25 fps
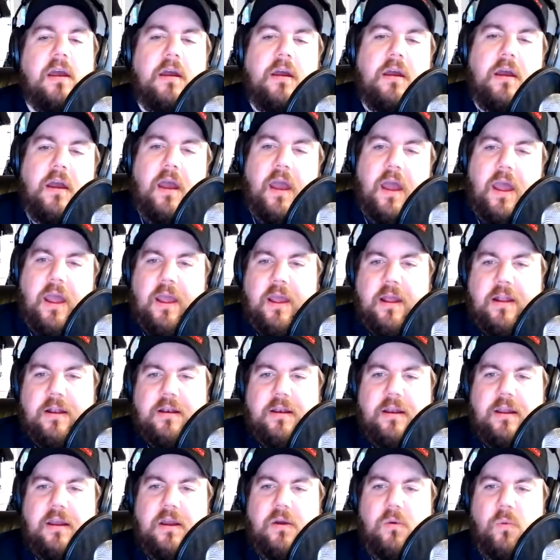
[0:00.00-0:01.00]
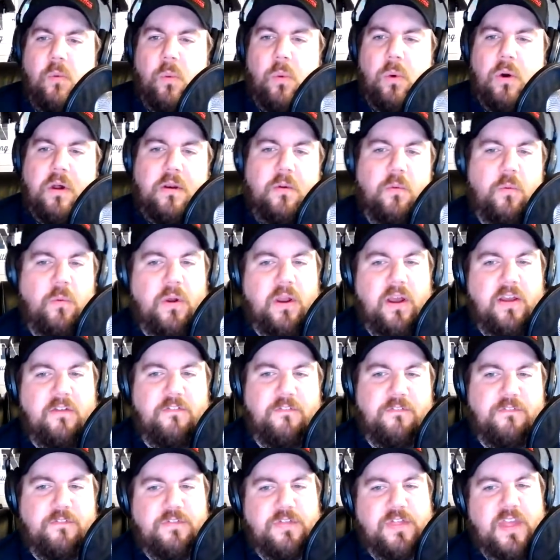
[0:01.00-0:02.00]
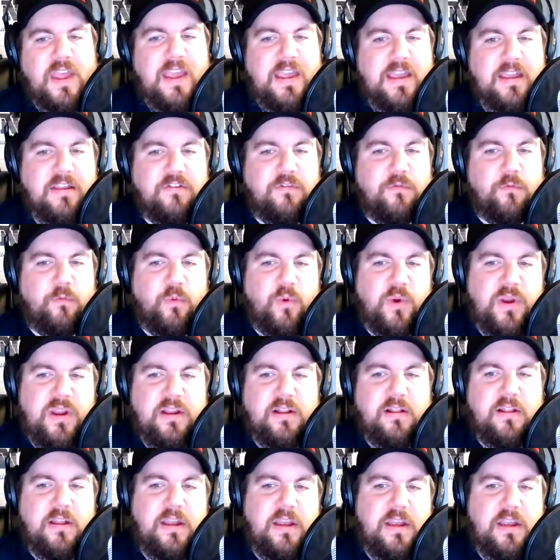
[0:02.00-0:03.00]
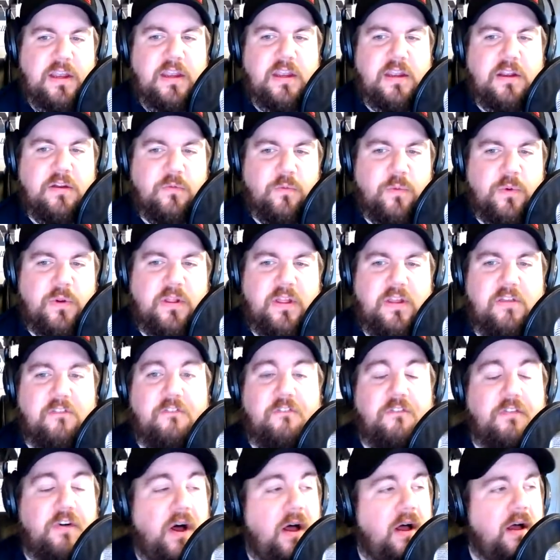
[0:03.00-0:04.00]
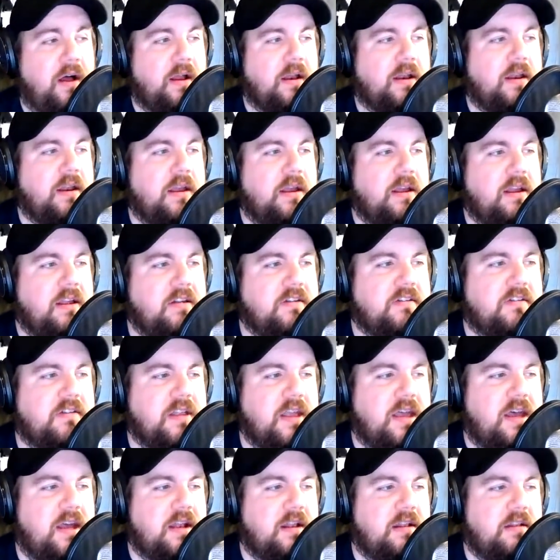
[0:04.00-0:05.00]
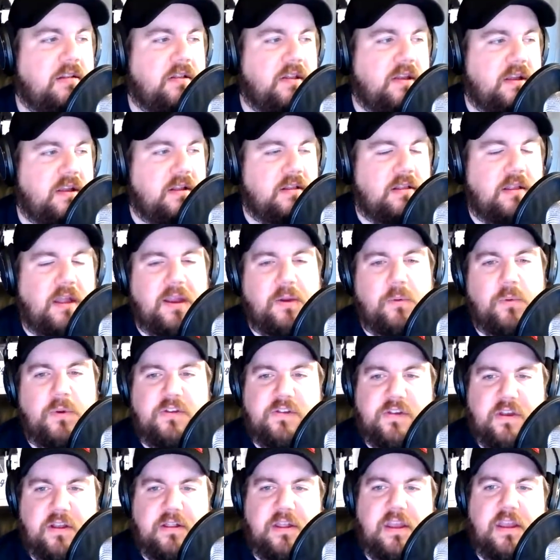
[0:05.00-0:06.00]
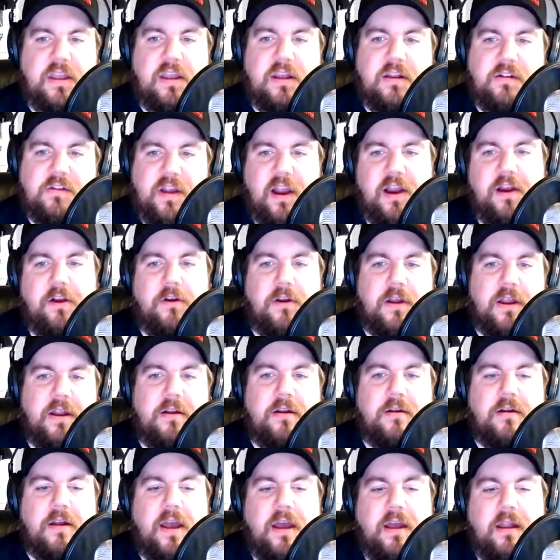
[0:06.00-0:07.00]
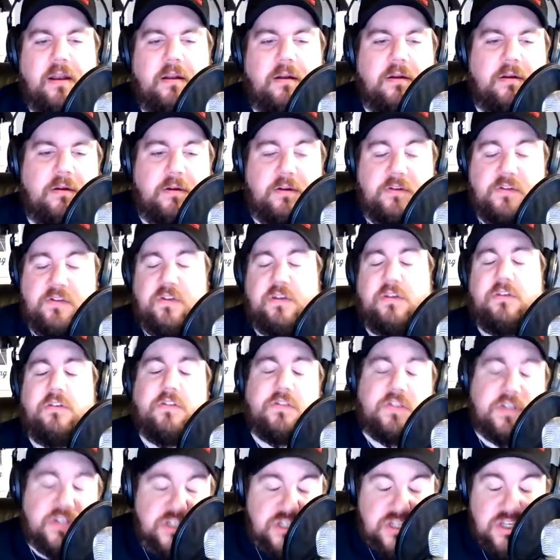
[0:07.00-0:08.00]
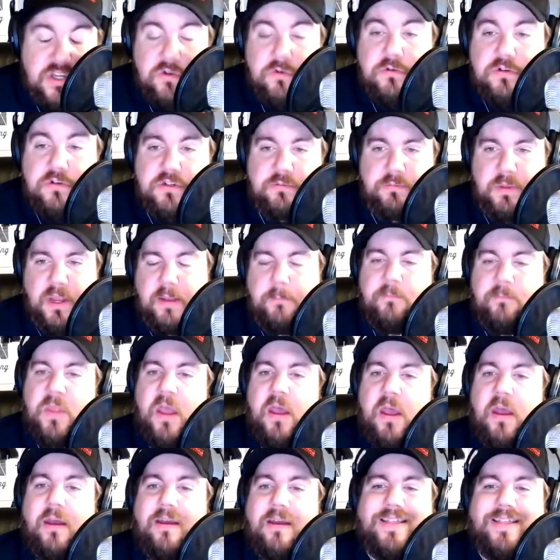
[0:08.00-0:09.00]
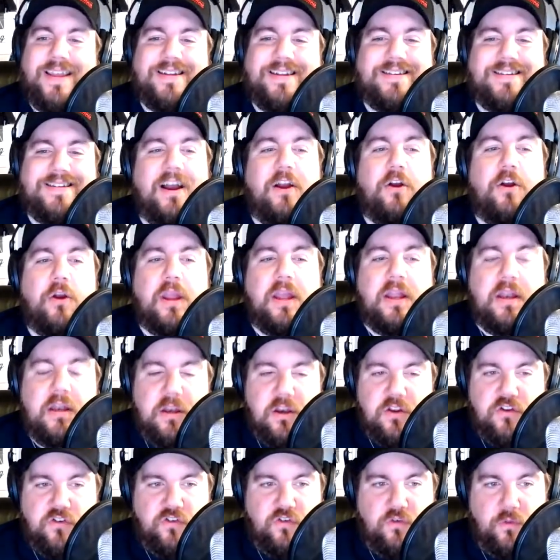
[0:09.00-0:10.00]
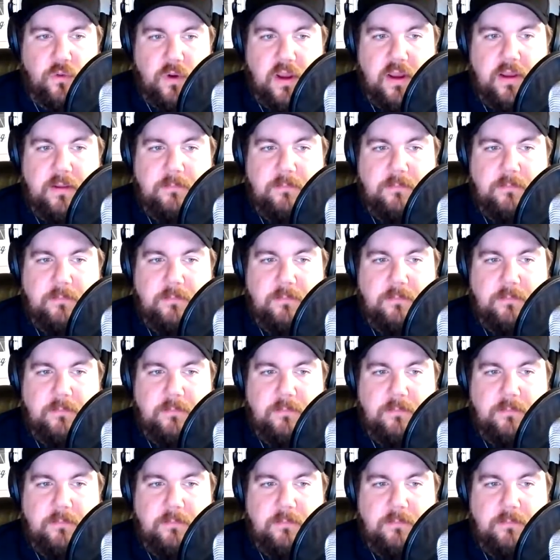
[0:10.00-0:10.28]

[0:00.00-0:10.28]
And what I think is really, really fun is that like we said, the entire internet, or the entire industry